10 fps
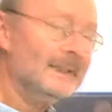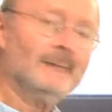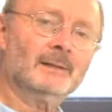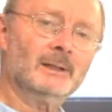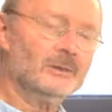
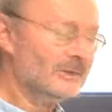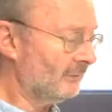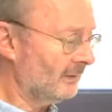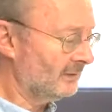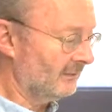Now, a
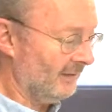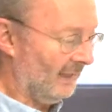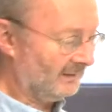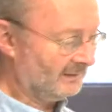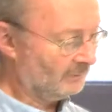consequence of
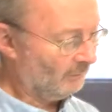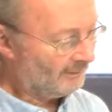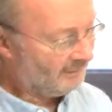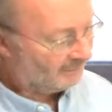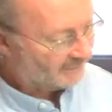that is
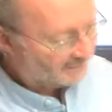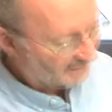what you can